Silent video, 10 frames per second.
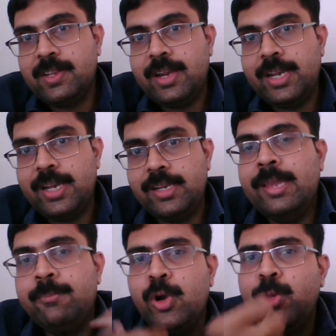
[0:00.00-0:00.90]
Right,
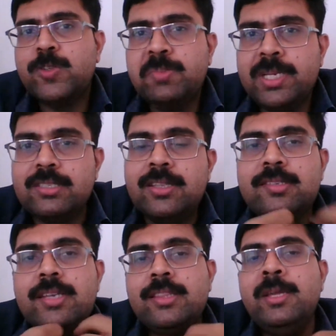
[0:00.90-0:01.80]
they can produce
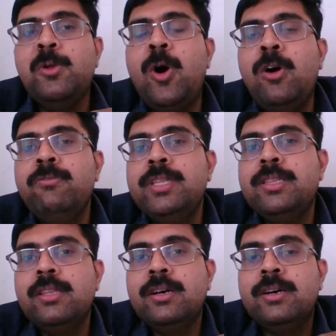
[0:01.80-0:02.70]
speech. There is nothing wrong
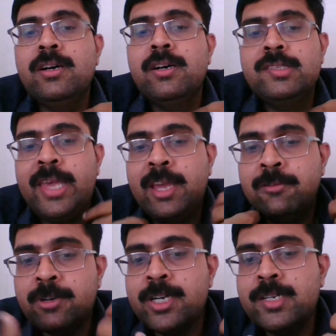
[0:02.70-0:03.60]
with
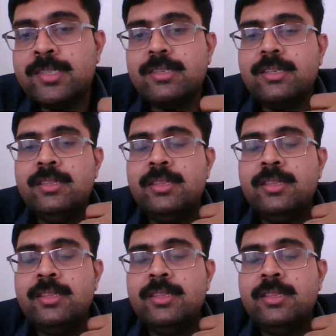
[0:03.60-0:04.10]
saying words.